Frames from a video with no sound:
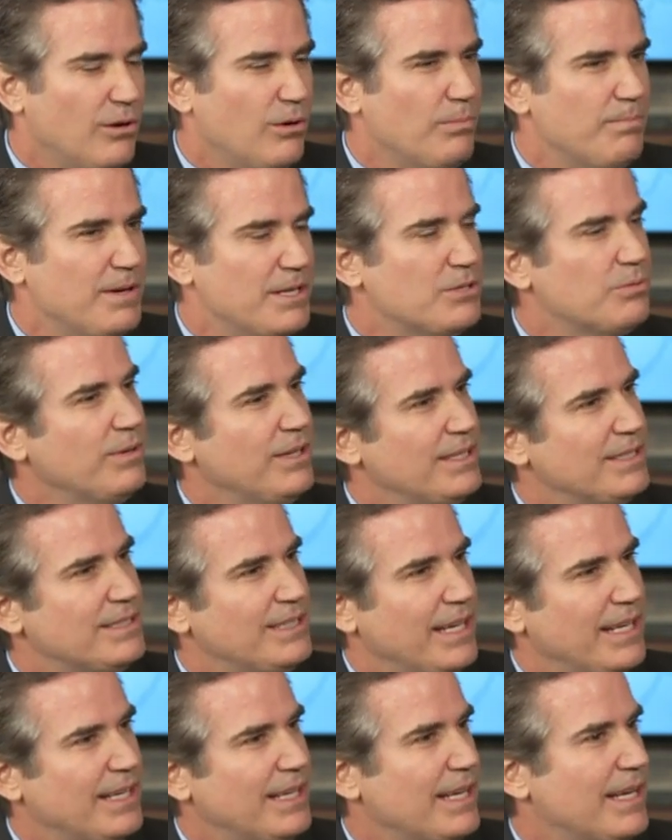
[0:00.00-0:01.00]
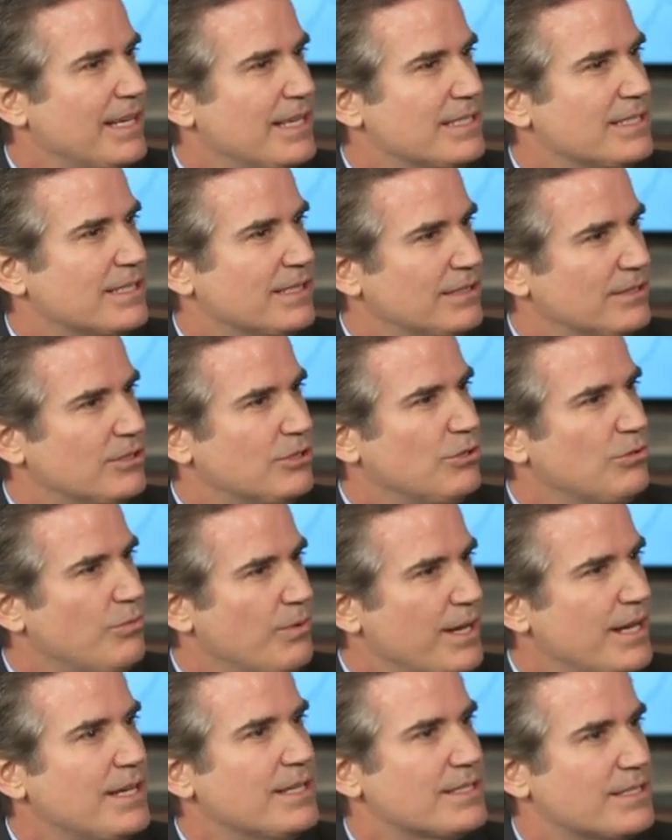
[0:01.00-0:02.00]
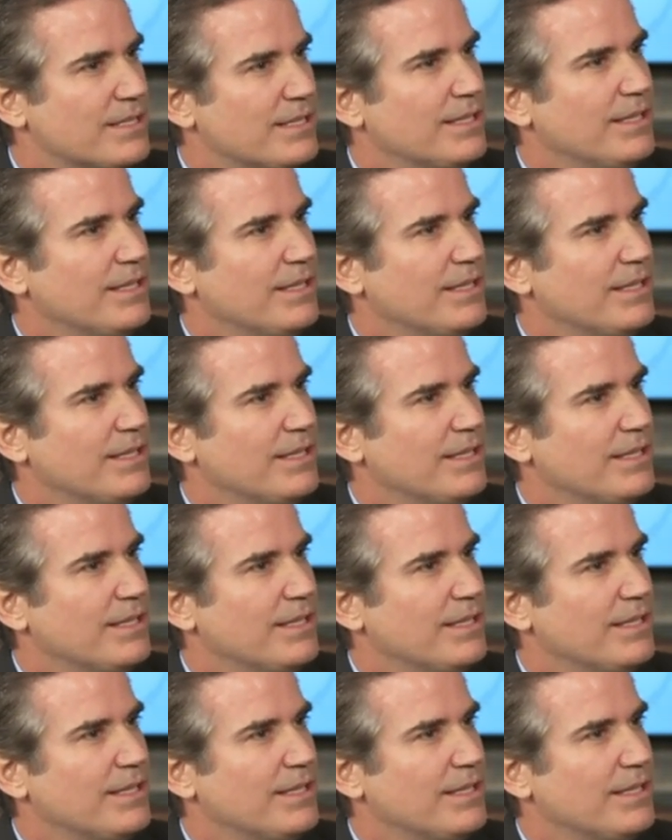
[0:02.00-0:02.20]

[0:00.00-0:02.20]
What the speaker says: between 10 days and 2 weeks.